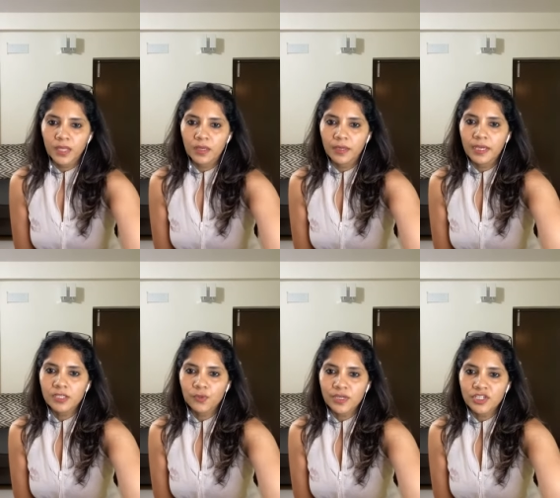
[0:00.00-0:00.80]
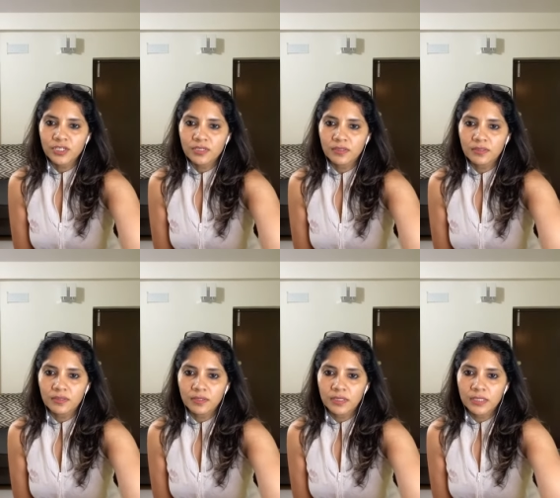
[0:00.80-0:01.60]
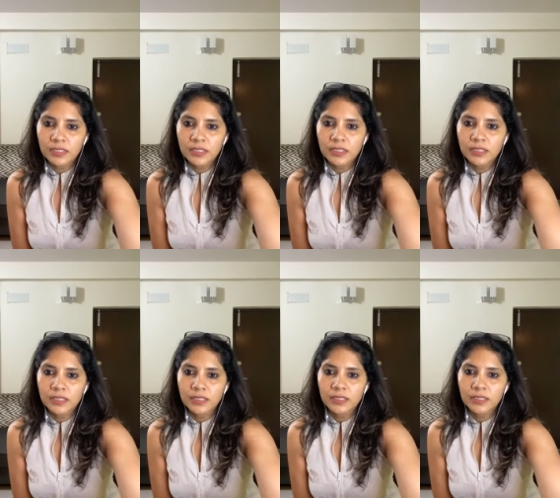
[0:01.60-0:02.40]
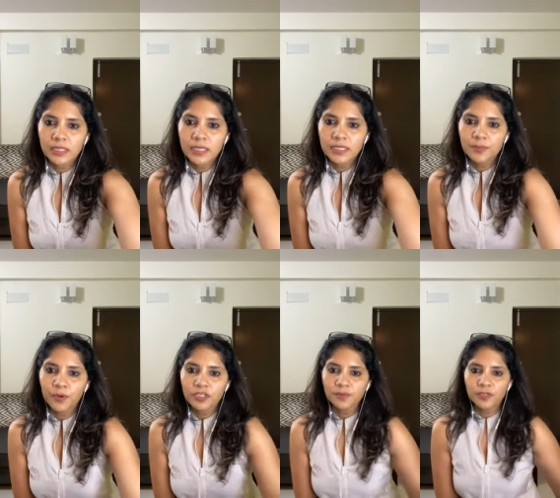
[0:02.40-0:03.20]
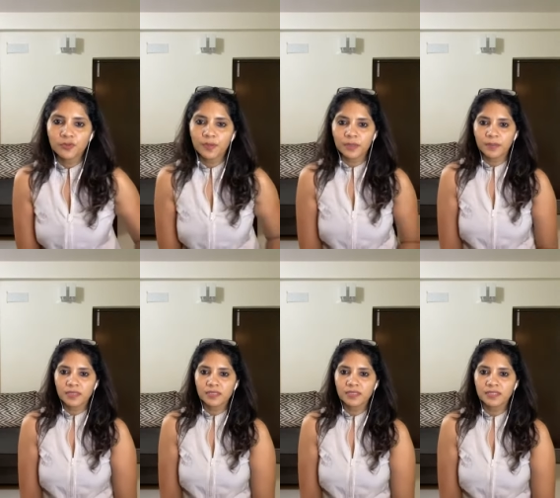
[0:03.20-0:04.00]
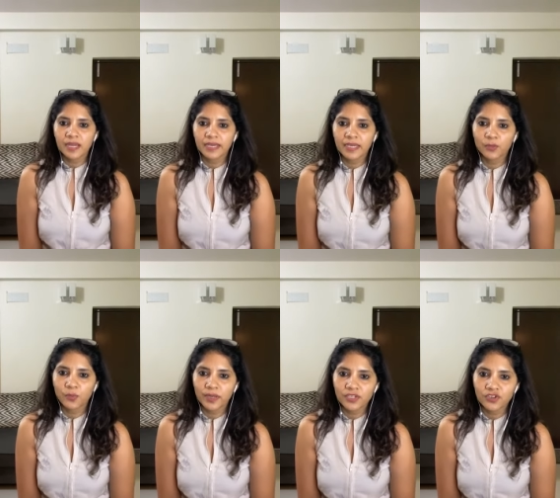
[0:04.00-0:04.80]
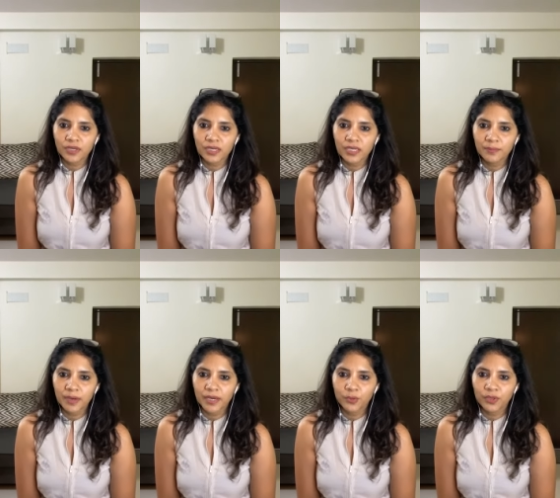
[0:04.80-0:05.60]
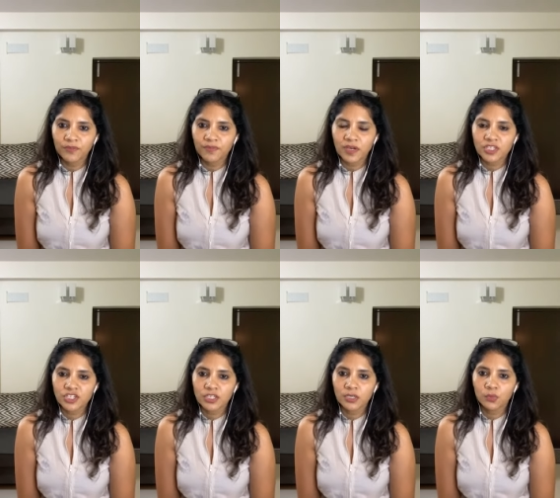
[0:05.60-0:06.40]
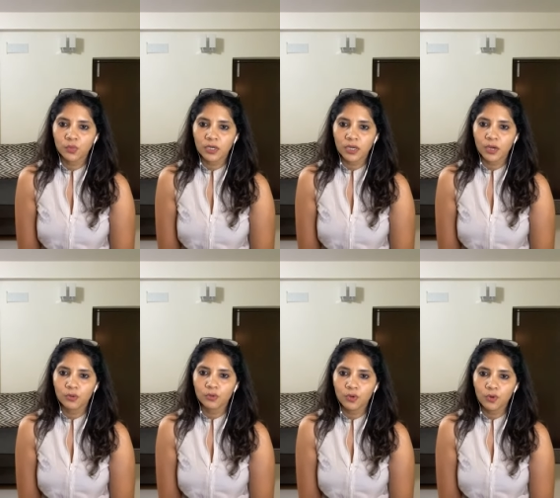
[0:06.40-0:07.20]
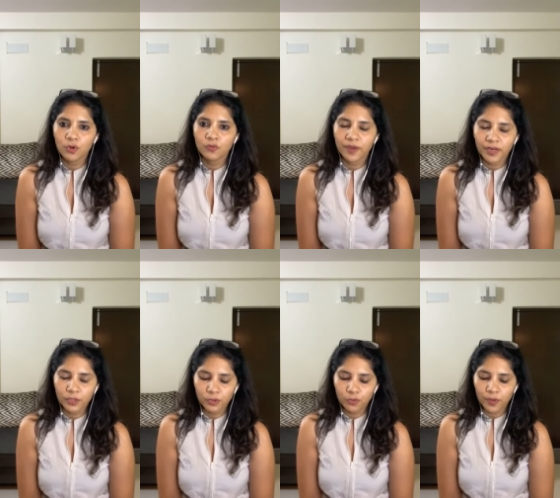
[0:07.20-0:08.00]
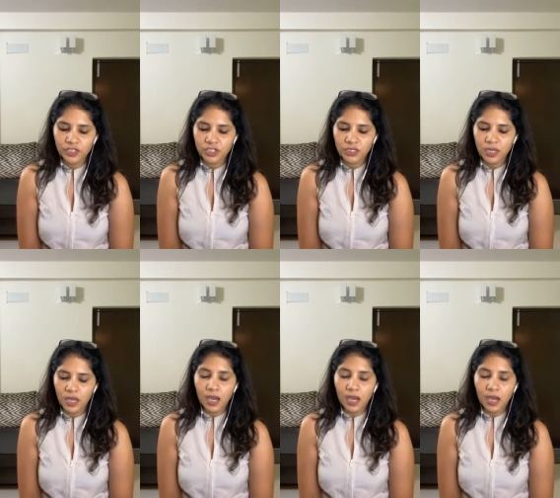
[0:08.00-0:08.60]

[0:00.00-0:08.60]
next question is is it possible to build muscles like in weight training by doing functional workout gokul very good question